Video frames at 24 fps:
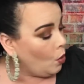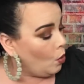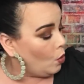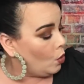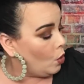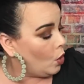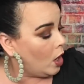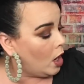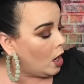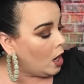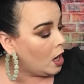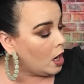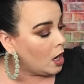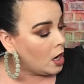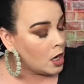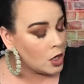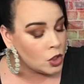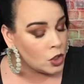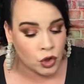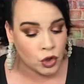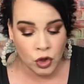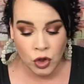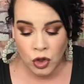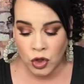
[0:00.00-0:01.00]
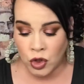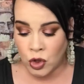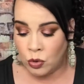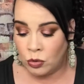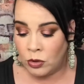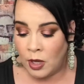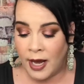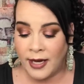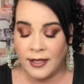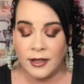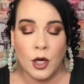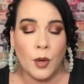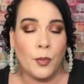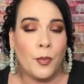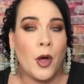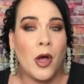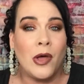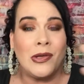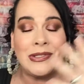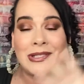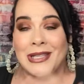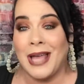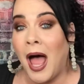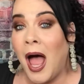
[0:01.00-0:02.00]
Or do you like the
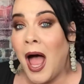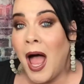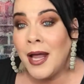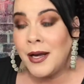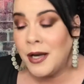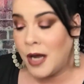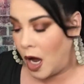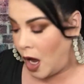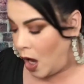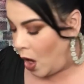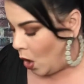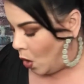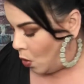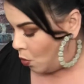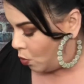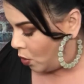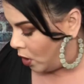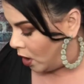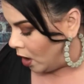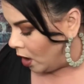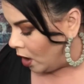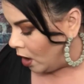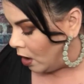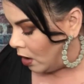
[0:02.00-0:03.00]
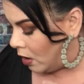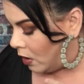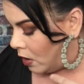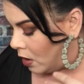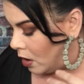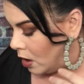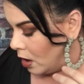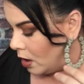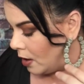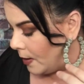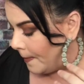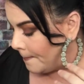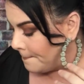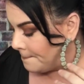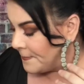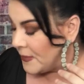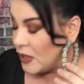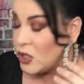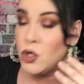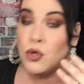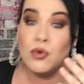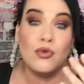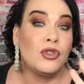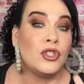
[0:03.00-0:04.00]
Bolzano where
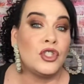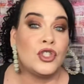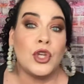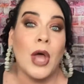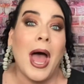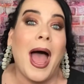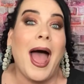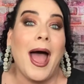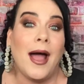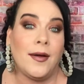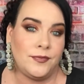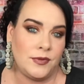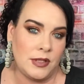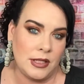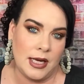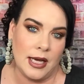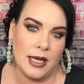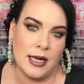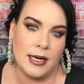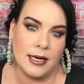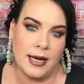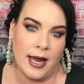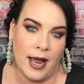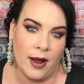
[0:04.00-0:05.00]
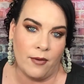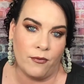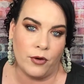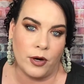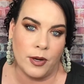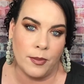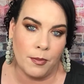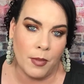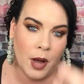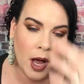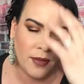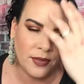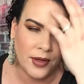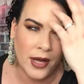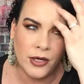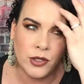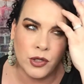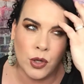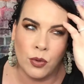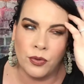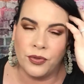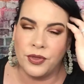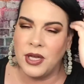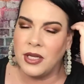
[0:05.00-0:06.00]
you have to get it every month? I
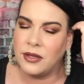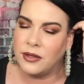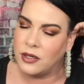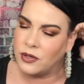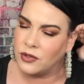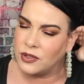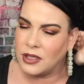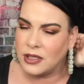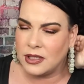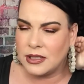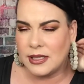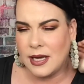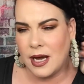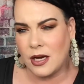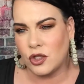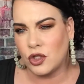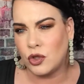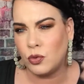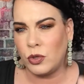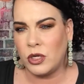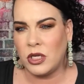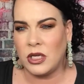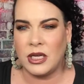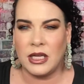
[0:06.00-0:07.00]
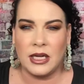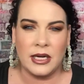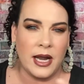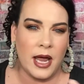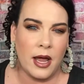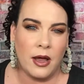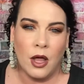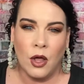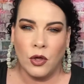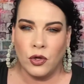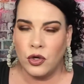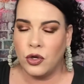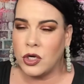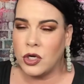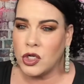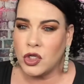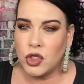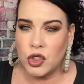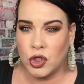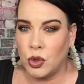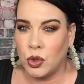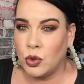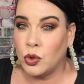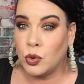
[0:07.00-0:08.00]
don't think there's a section where you can get it. You
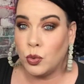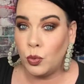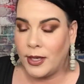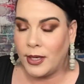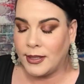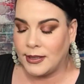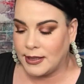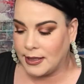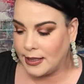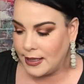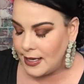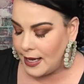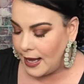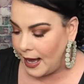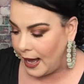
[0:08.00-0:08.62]
can choose when to